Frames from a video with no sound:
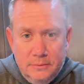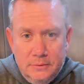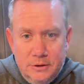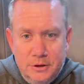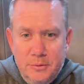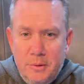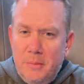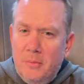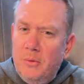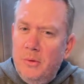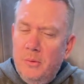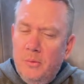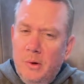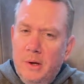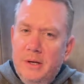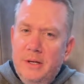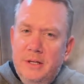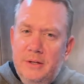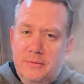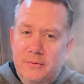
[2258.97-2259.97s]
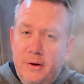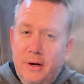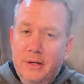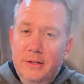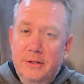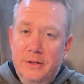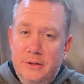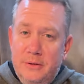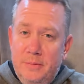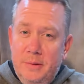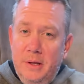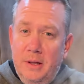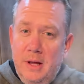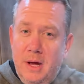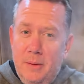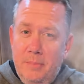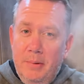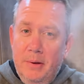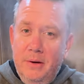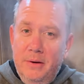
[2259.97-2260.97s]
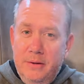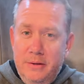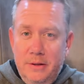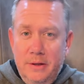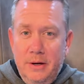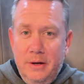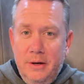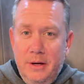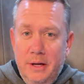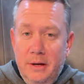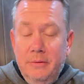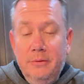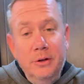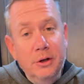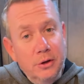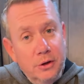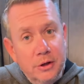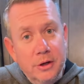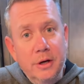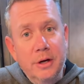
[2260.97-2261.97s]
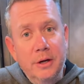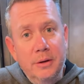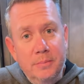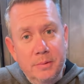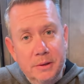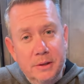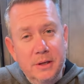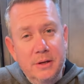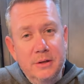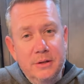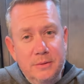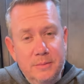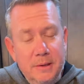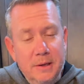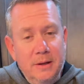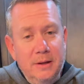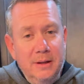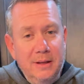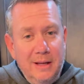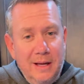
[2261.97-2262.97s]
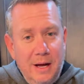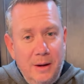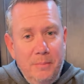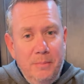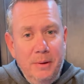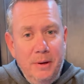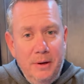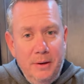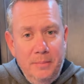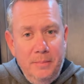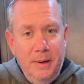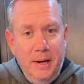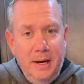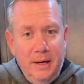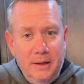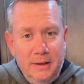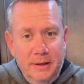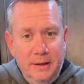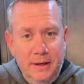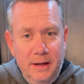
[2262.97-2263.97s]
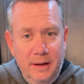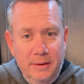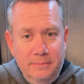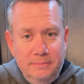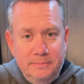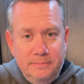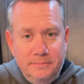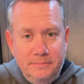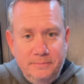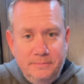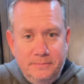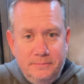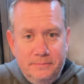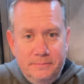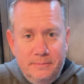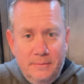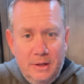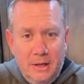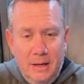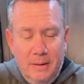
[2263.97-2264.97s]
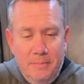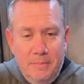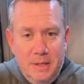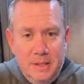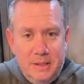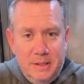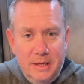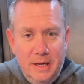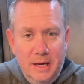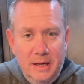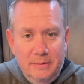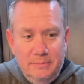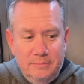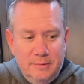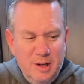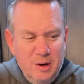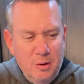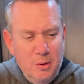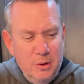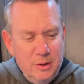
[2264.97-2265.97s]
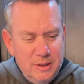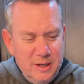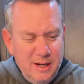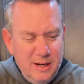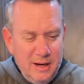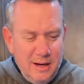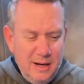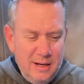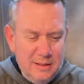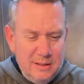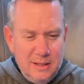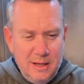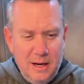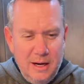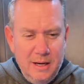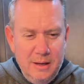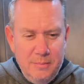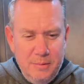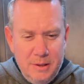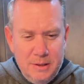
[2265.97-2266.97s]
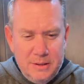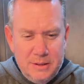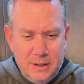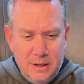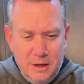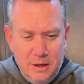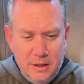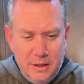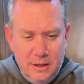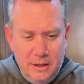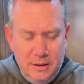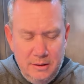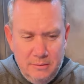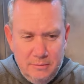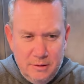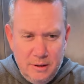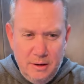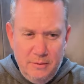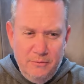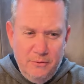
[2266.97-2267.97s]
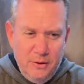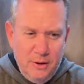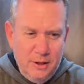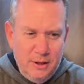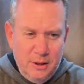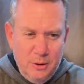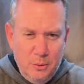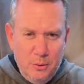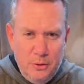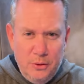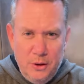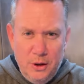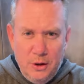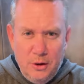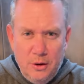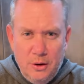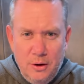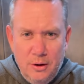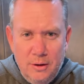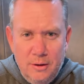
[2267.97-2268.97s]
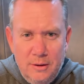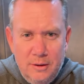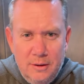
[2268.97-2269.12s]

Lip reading: Do you remember when Wendy's fries used to be a lot better than they are now? They're good, but they used to be a lot better back in the day. I miss that. They were always like a tiny bit soggy. I feel like they were thicker.